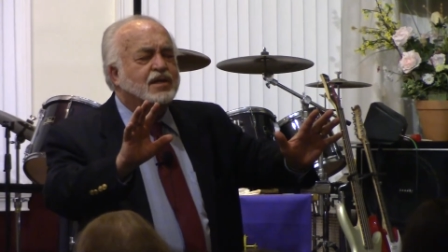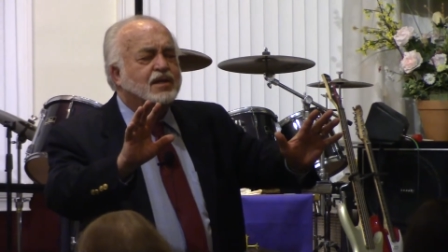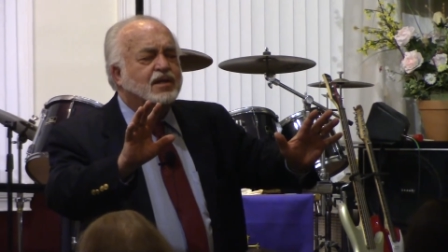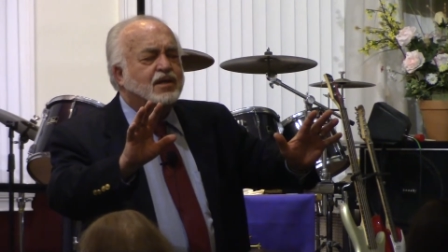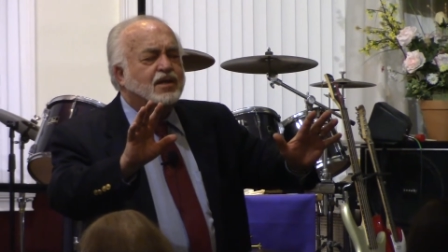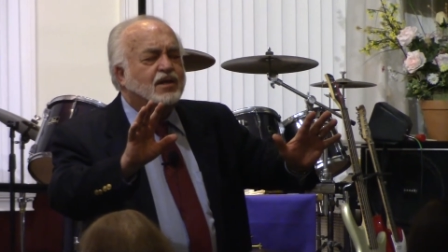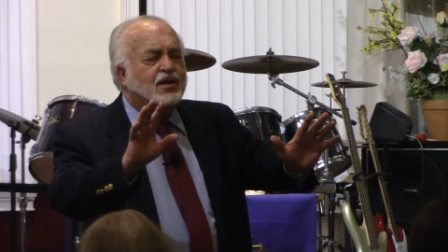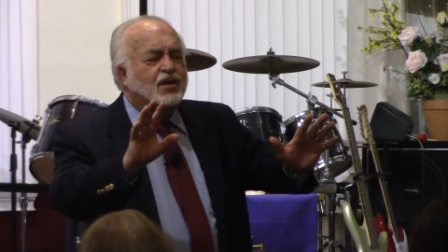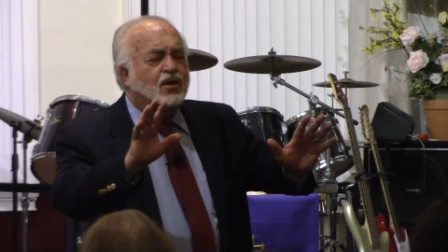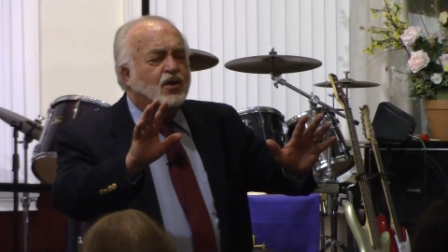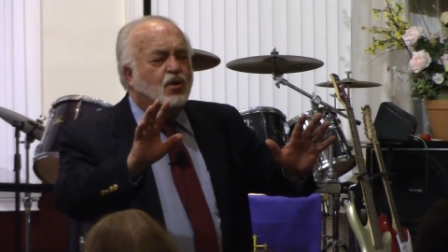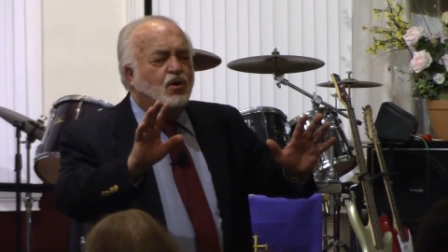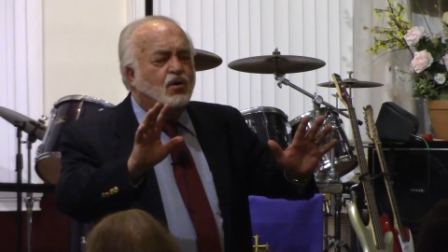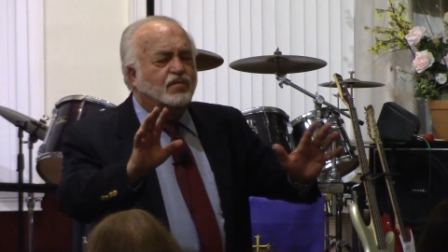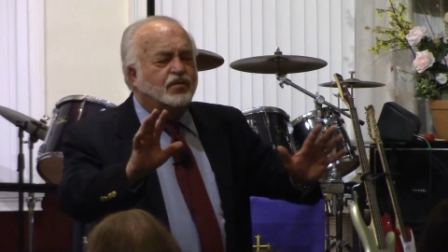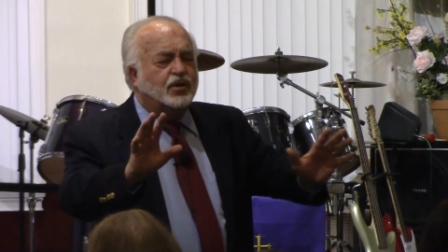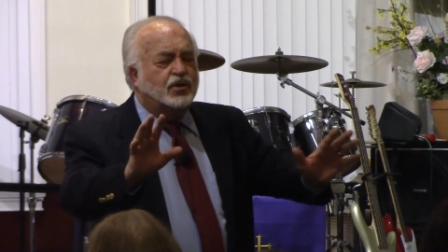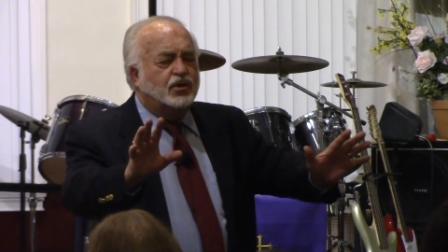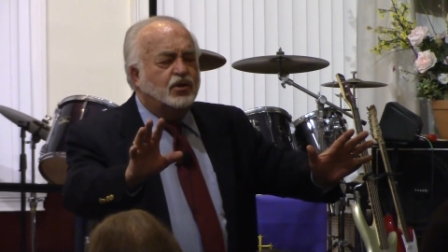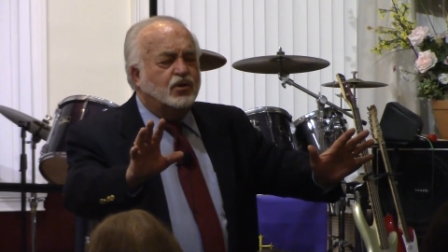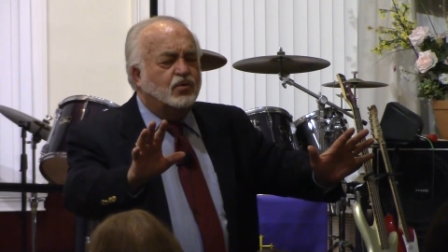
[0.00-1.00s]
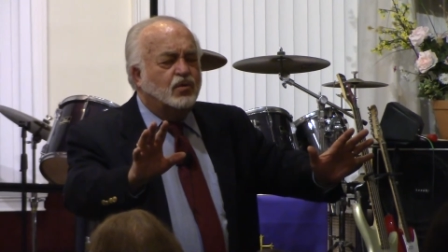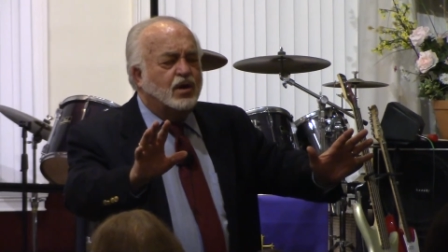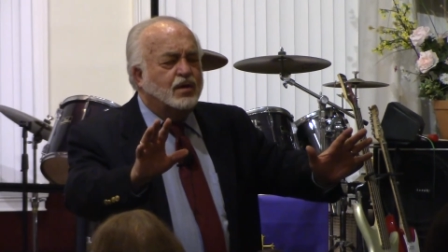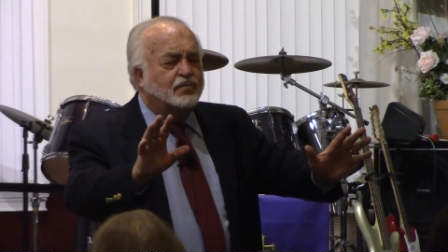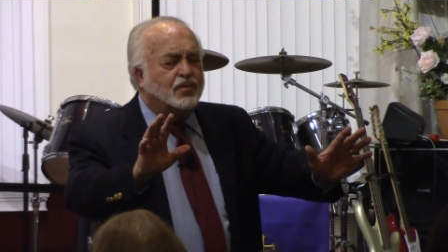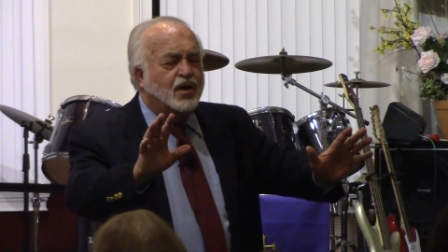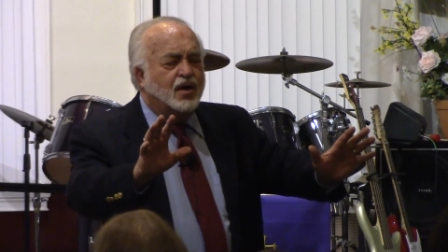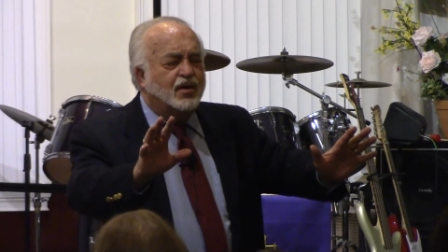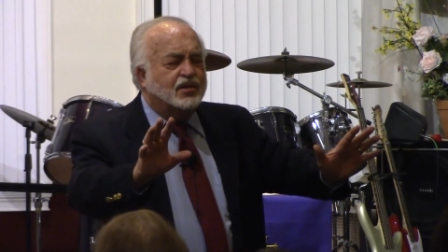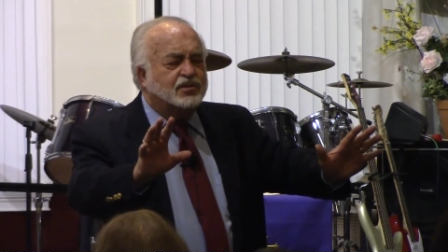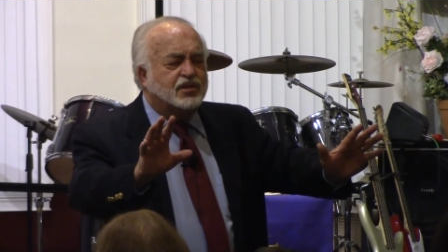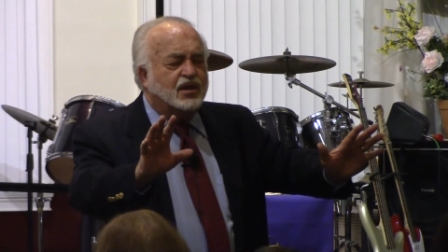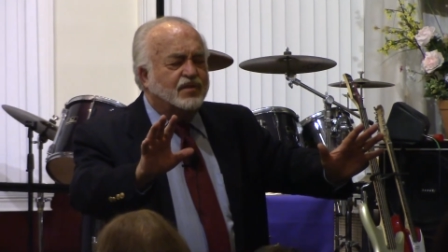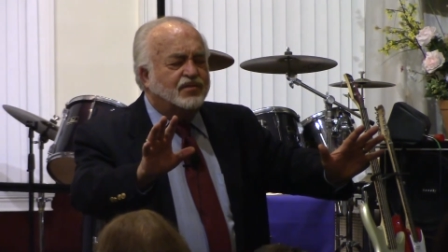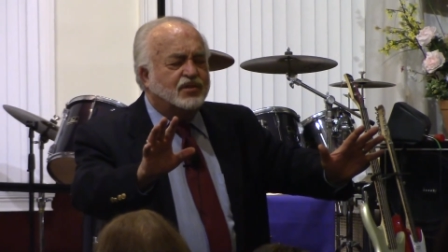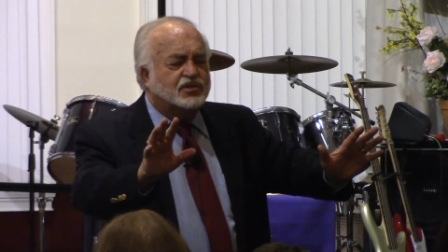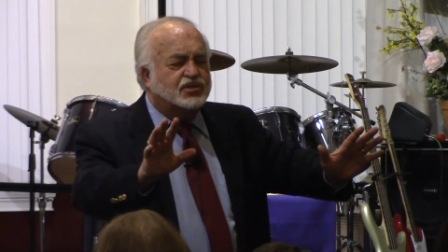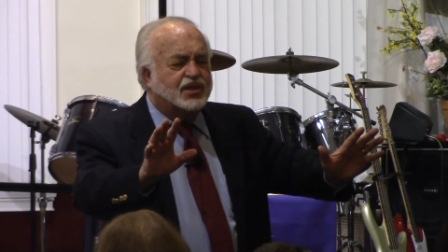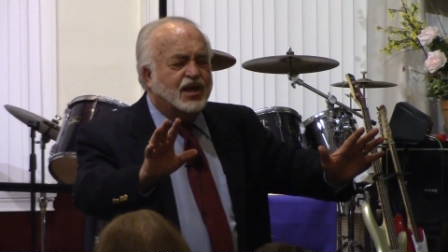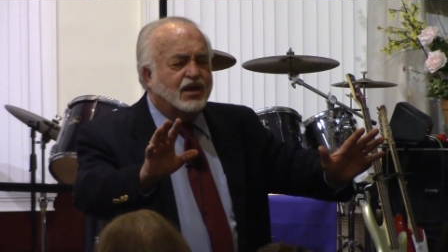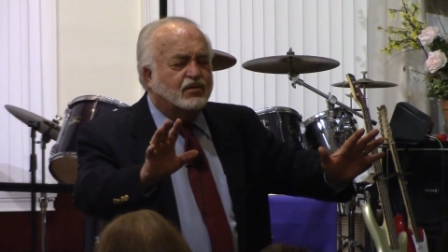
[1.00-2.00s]
1, over to you, our bodies,
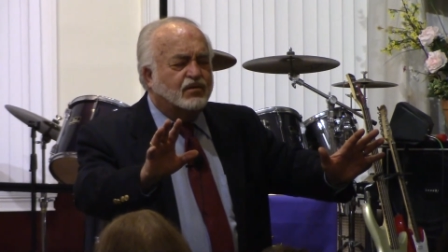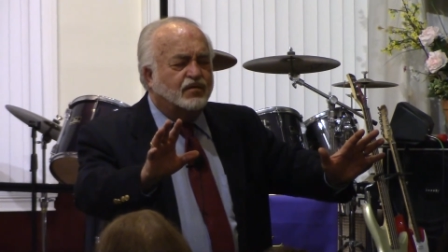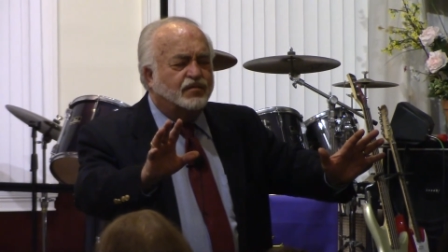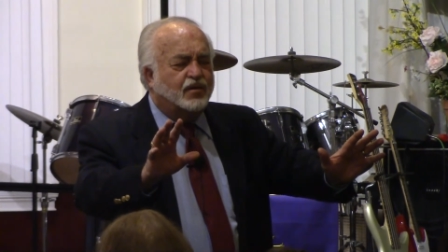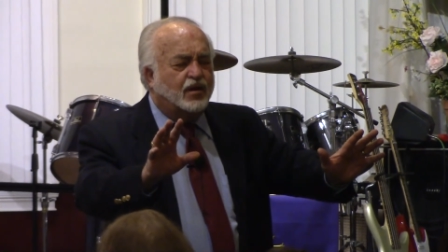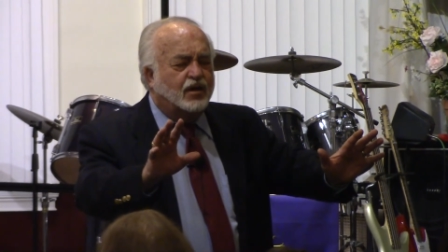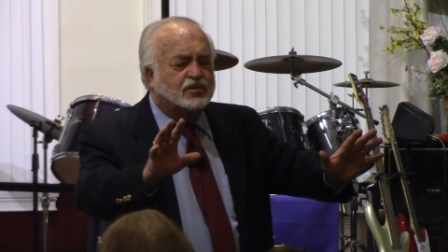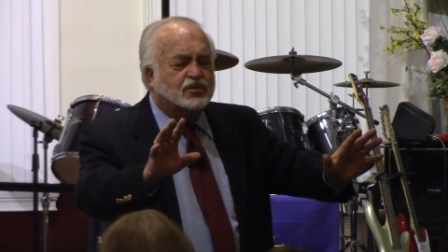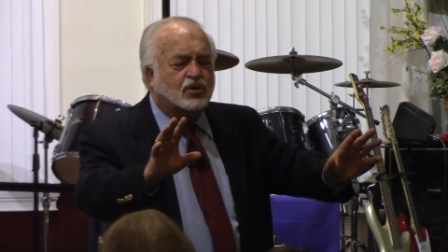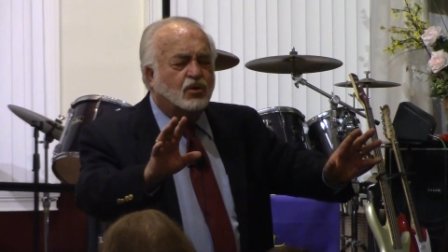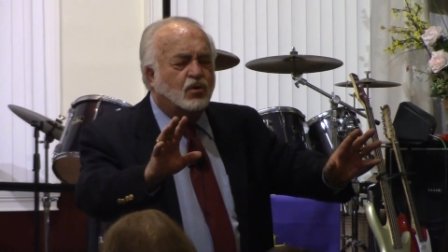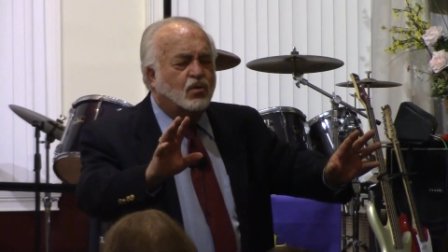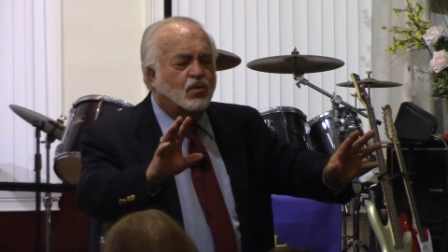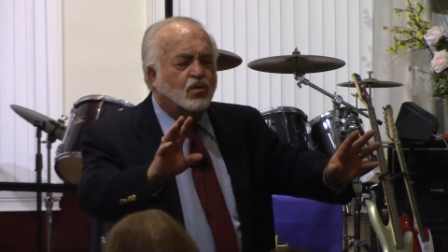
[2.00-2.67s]
living sacrifice,